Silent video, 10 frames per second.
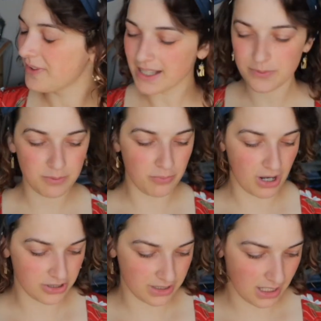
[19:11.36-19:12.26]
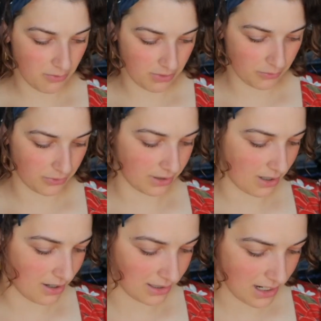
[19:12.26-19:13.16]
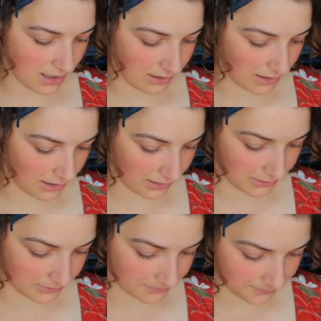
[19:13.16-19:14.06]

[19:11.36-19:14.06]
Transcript: that's one project that I want to work on, and then